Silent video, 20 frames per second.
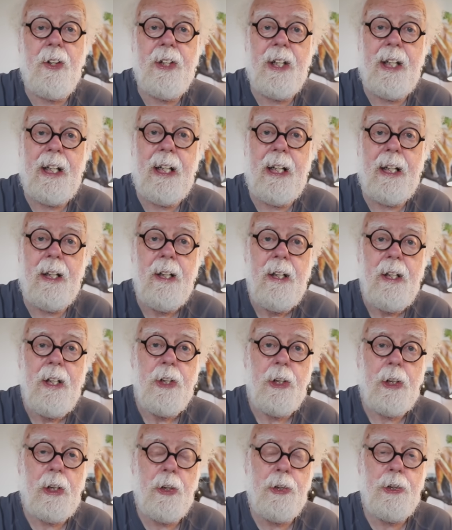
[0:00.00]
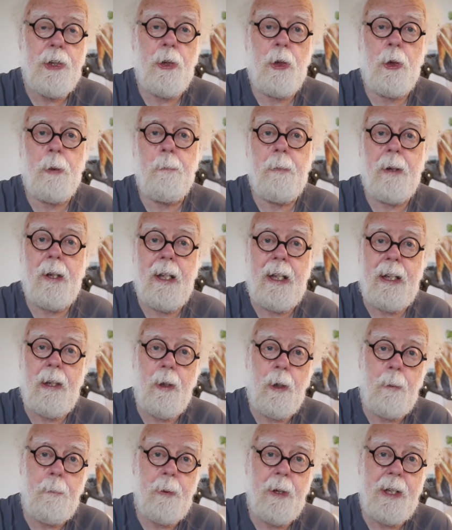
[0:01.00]
they're controlled by
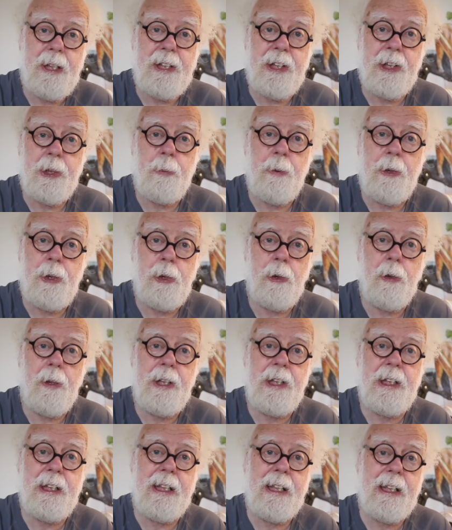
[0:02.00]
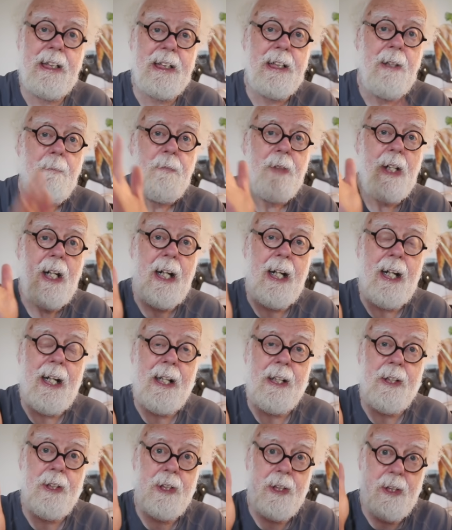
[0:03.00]
operators with joysticks
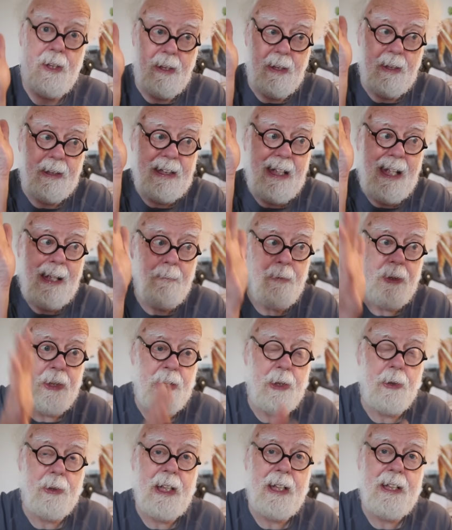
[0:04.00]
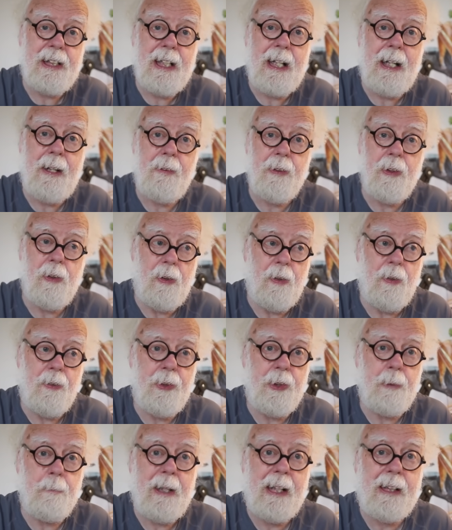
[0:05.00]
and uh, cameras looking down on
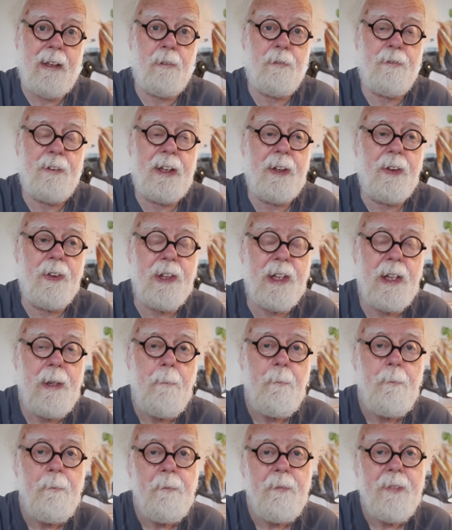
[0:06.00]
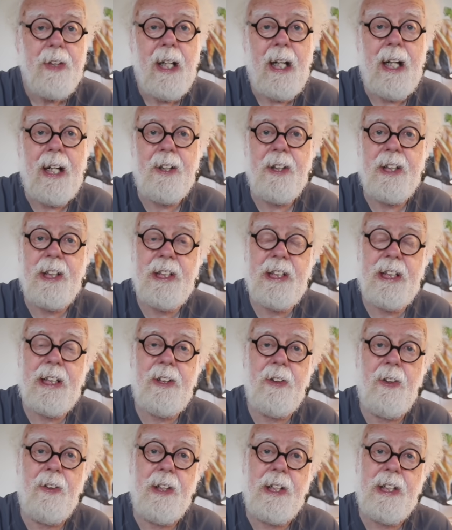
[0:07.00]
the battlefield. And the
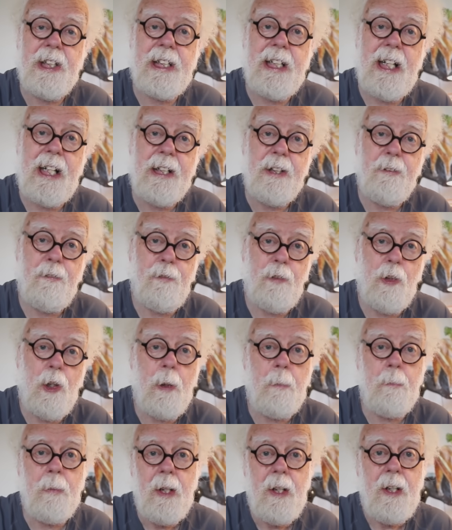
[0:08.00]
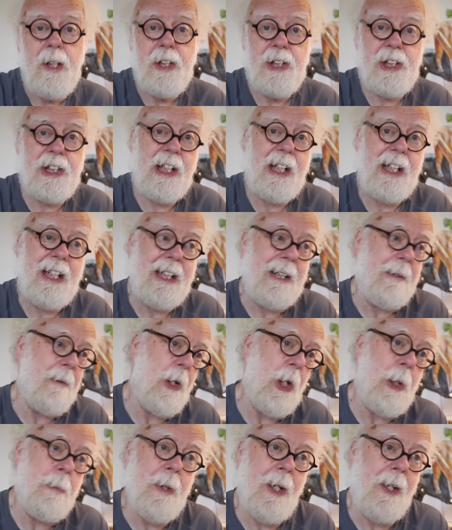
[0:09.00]
signal is sent from, say,
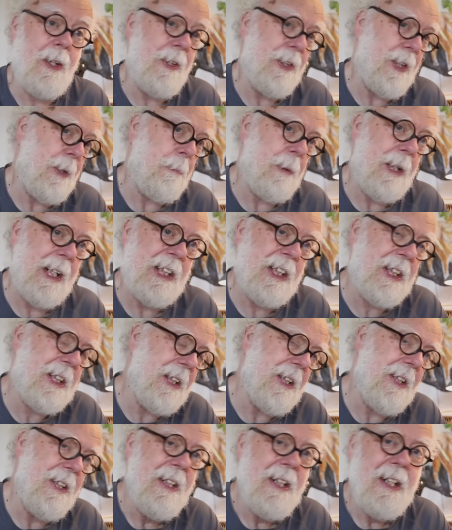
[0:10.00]
Omaha, Nebraska,